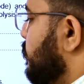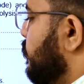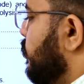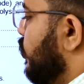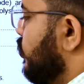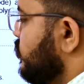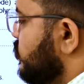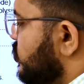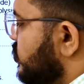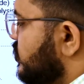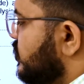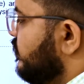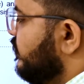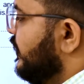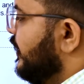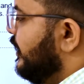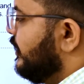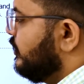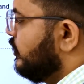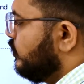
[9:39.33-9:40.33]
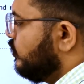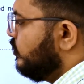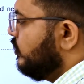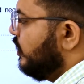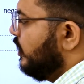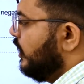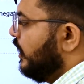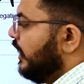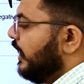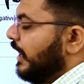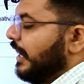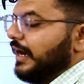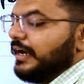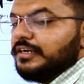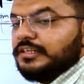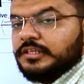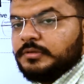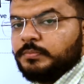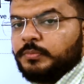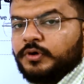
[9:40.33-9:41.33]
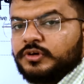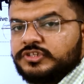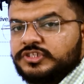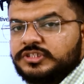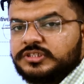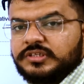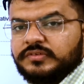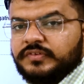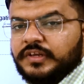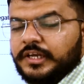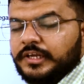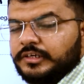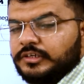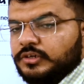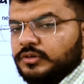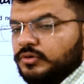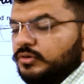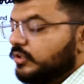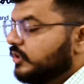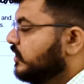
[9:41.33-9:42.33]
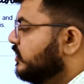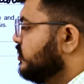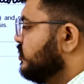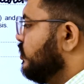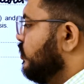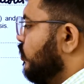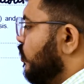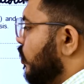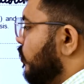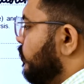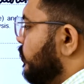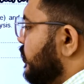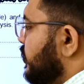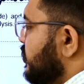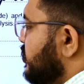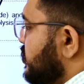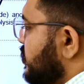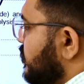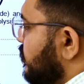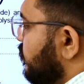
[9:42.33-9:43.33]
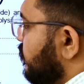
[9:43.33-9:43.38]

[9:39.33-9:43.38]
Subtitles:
positive electrode. At the positive electrode, there is a competition